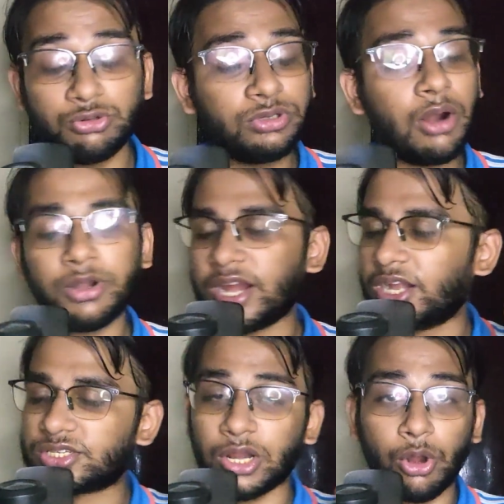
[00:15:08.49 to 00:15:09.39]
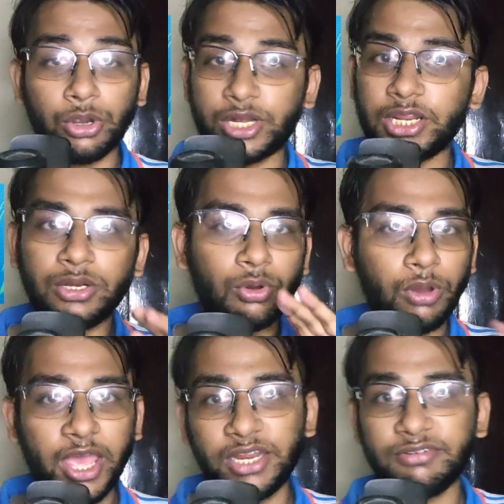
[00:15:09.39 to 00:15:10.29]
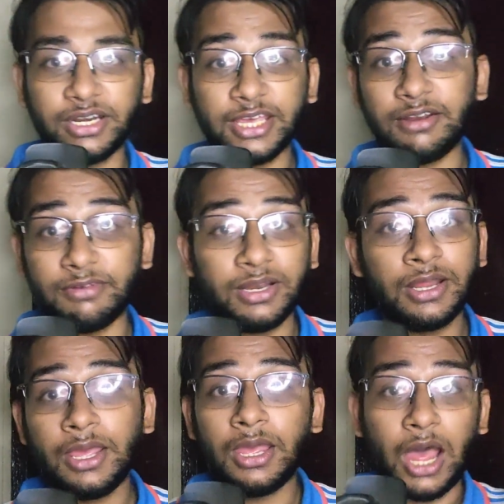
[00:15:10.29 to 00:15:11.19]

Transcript: shootout and it's a lottery. No, anyone can win.